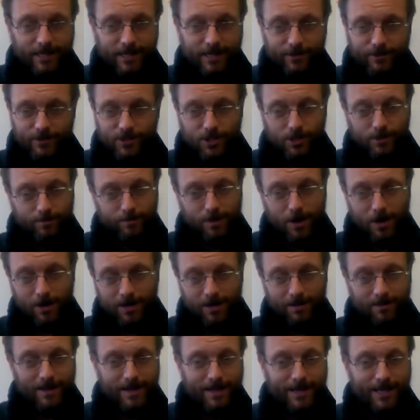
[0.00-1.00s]
This
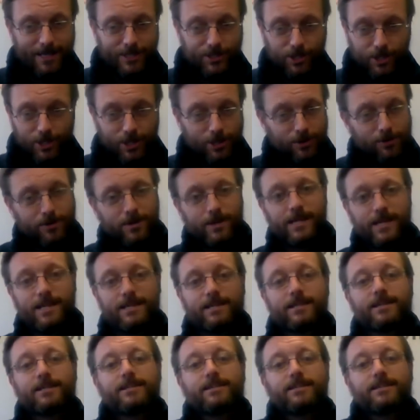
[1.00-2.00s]
parking lot has
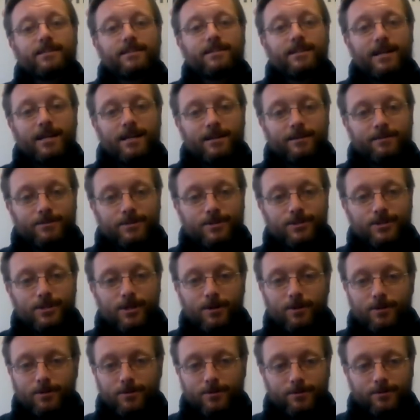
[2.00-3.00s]
security.
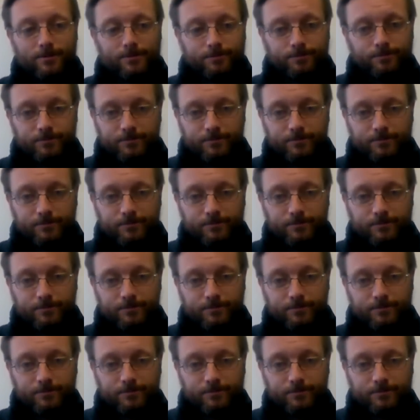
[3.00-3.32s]
So